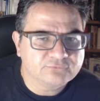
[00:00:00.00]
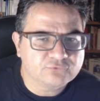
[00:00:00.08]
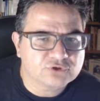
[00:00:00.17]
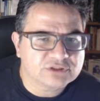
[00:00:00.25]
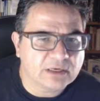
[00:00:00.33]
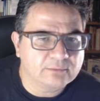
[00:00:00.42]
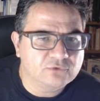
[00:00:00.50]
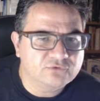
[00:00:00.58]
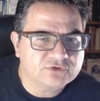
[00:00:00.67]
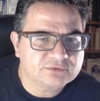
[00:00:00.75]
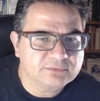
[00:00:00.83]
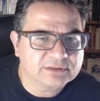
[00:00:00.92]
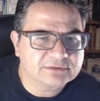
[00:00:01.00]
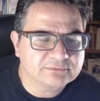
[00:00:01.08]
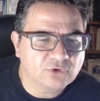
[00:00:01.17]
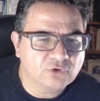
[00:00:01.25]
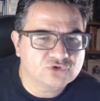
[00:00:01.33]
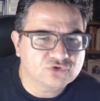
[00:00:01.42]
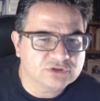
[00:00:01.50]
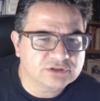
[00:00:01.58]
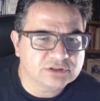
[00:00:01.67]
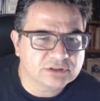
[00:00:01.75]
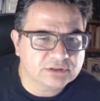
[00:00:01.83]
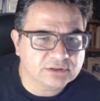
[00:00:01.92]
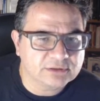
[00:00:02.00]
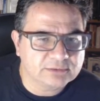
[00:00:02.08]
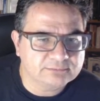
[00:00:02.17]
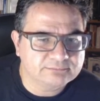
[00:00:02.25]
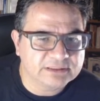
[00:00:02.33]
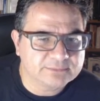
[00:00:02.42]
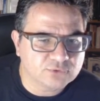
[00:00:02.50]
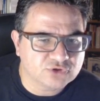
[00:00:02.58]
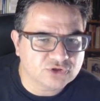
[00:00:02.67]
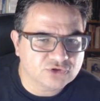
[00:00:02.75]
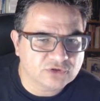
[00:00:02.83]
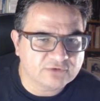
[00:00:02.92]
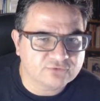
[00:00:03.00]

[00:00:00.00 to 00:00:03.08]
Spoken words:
for some moves, but also is bad position.